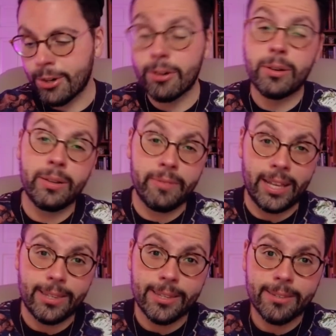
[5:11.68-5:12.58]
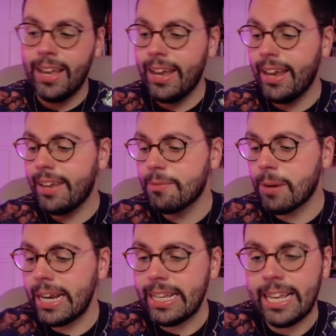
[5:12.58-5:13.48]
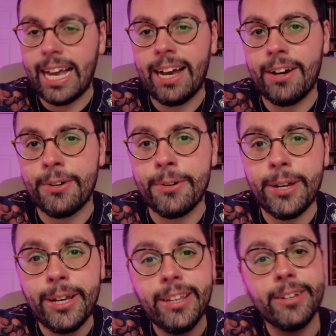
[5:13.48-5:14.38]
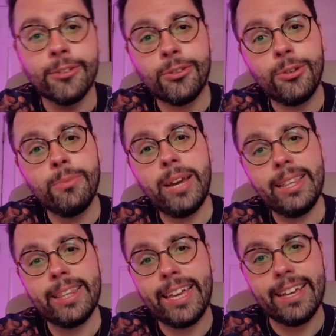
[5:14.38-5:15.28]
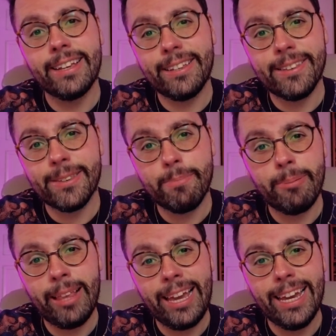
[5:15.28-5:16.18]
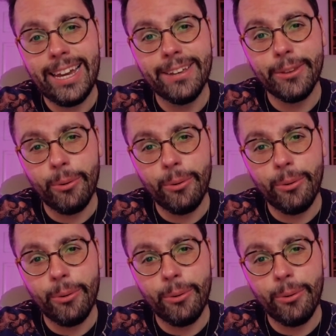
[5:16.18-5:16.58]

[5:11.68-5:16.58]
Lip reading: current events. And right now, there's two main things plaguing the